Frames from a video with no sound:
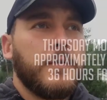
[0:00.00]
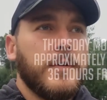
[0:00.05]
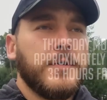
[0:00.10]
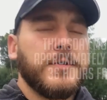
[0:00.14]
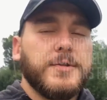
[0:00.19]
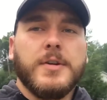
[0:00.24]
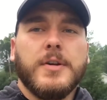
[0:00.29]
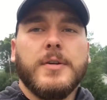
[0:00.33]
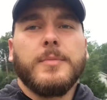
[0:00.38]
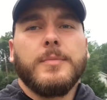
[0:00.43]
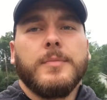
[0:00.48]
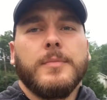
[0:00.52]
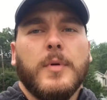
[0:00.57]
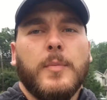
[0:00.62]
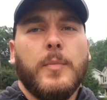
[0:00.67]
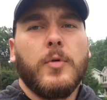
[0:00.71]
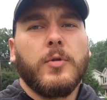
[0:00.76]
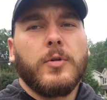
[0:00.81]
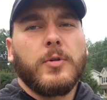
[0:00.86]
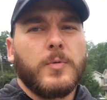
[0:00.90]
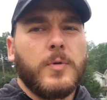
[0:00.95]
Finishing up a
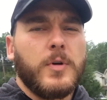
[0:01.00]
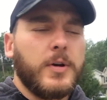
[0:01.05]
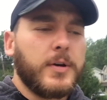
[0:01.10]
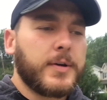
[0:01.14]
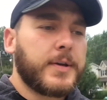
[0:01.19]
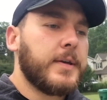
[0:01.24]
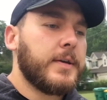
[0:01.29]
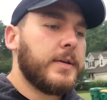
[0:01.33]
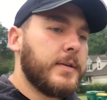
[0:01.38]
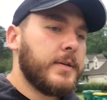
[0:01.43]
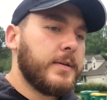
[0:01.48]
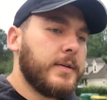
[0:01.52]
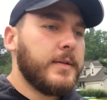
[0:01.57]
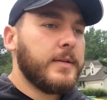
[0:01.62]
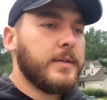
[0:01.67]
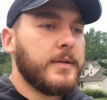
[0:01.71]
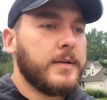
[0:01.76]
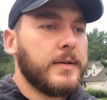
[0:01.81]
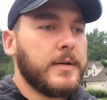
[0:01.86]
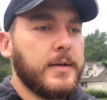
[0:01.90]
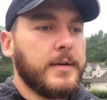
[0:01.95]
morning walk
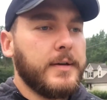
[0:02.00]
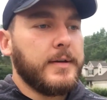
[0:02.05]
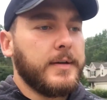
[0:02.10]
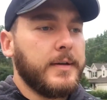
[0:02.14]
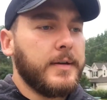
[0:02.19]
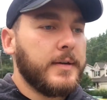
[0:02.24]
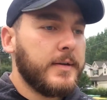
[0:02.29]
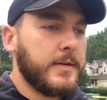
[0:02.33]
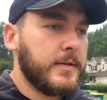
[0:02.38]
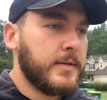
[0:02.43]
on